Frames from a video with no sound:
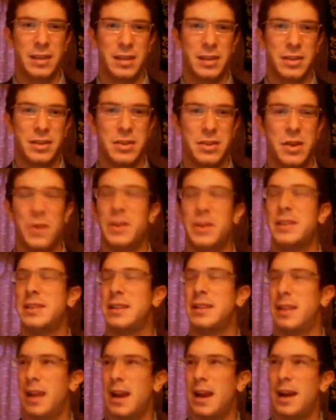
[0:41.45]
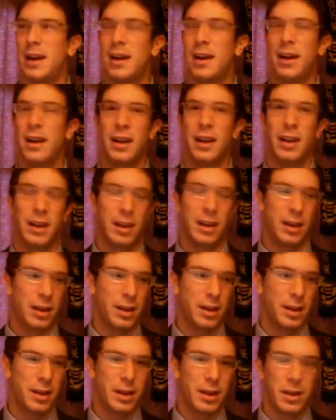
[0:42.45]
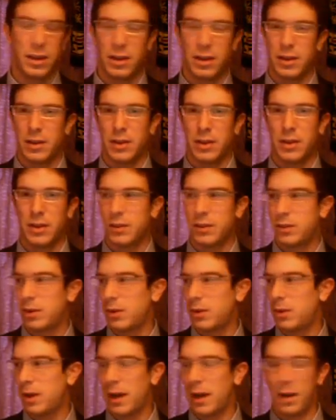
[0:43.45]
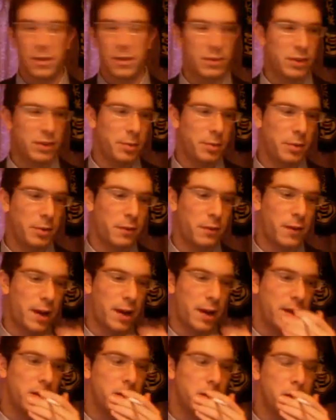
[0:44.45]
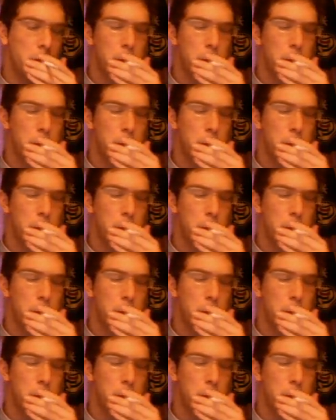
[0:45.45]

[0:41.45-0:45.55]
They just know it's there. So I was able to find